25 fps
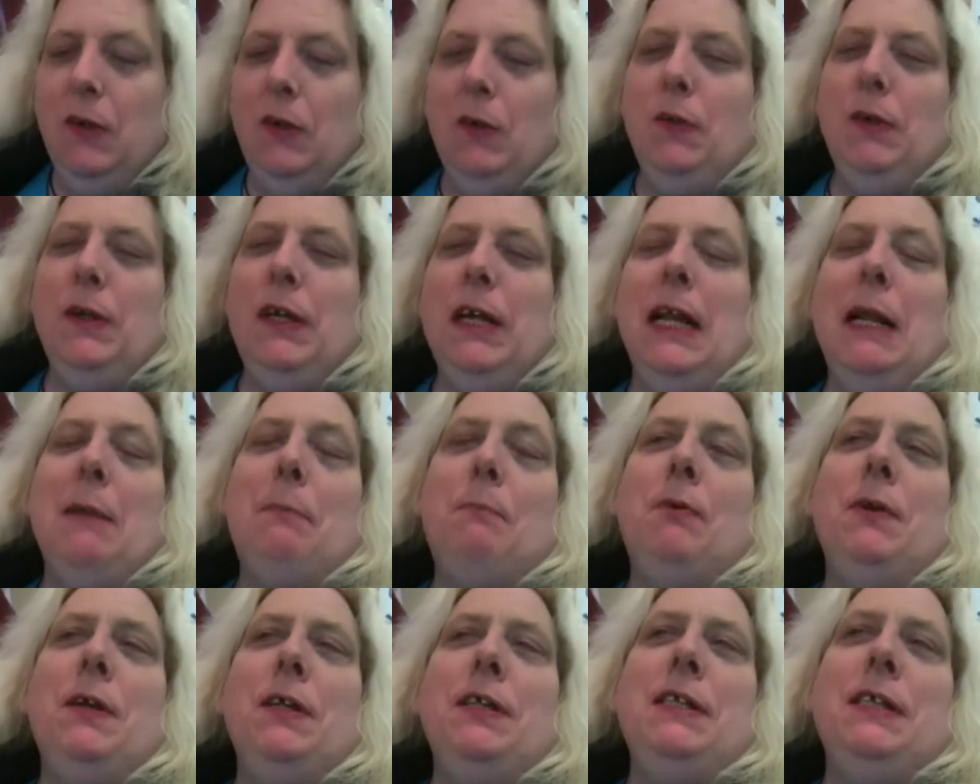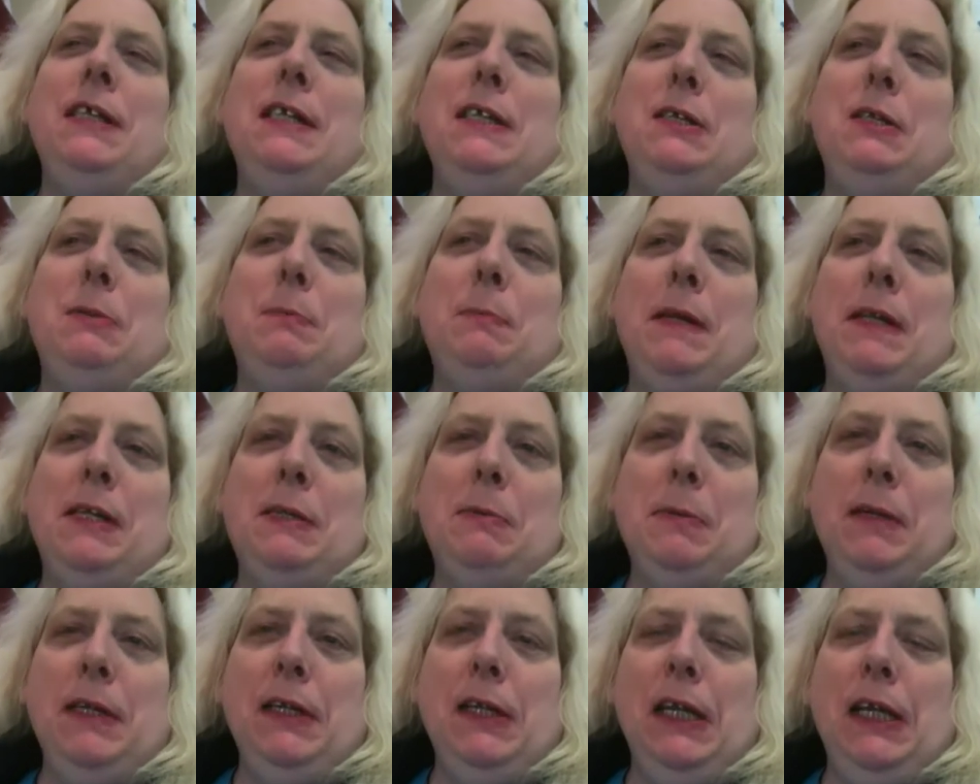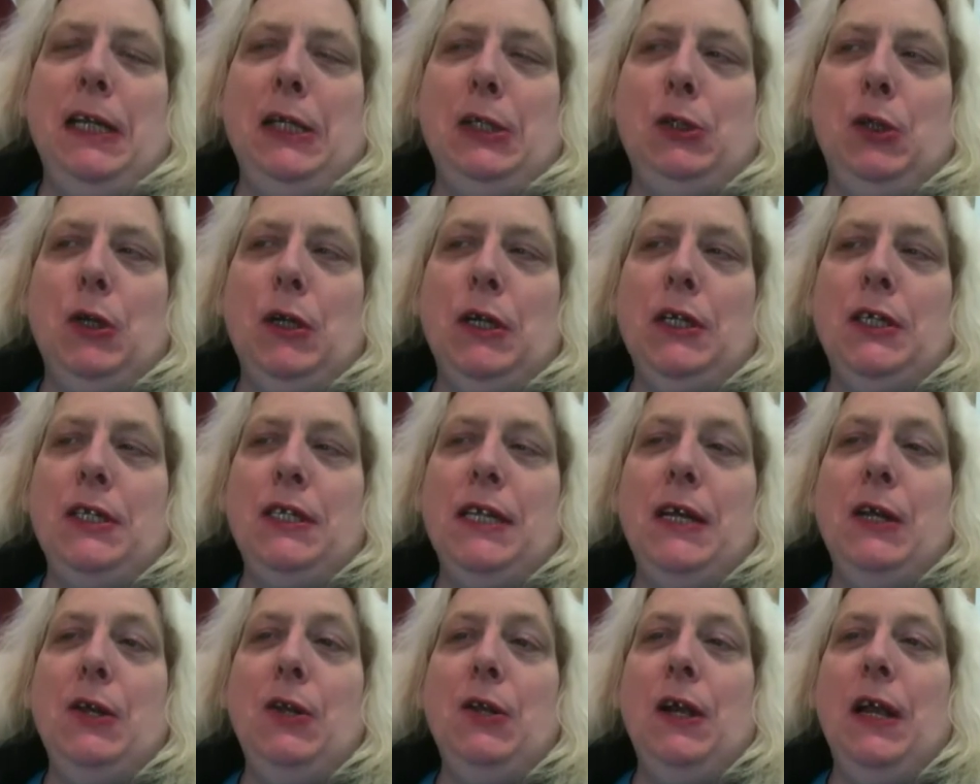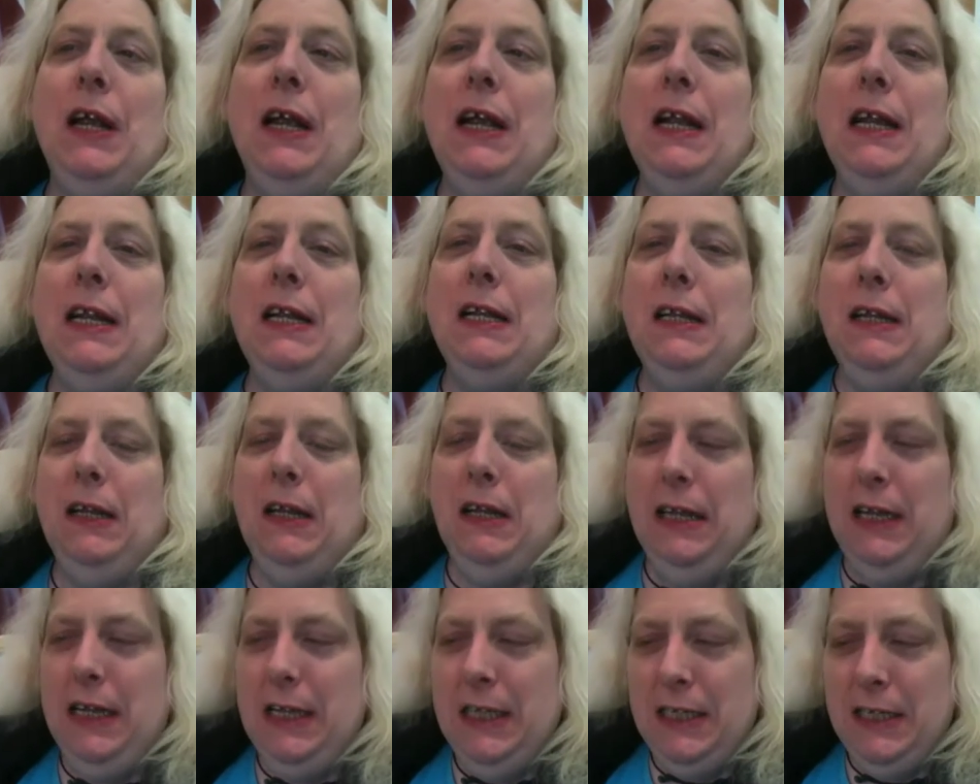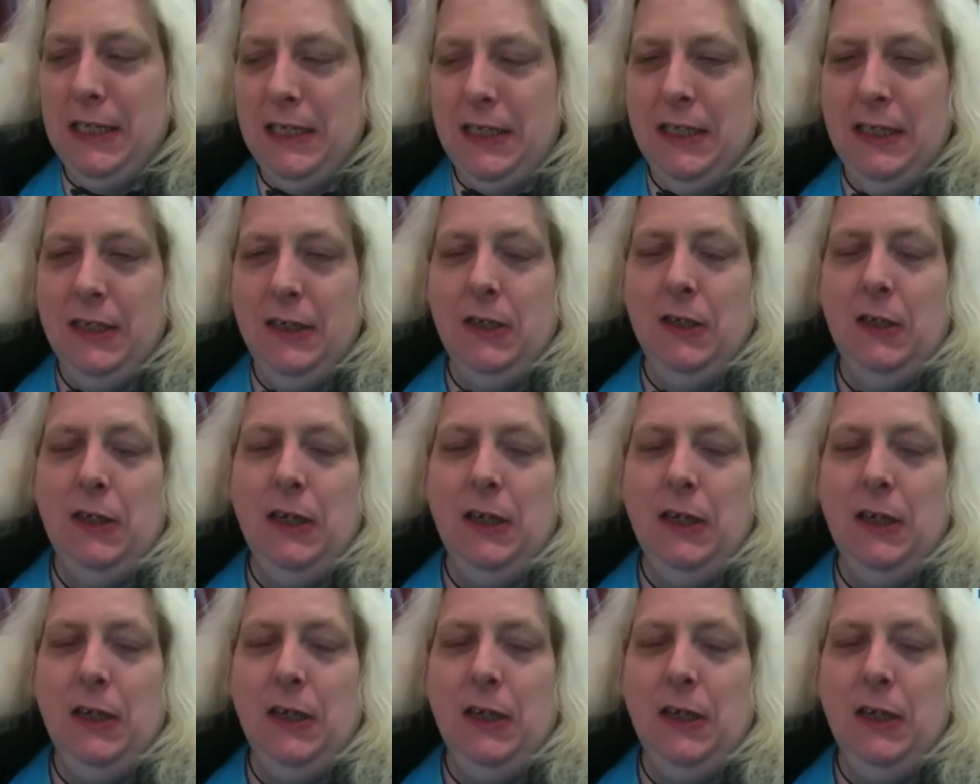we got a president who spends money like a drunken sailor, and his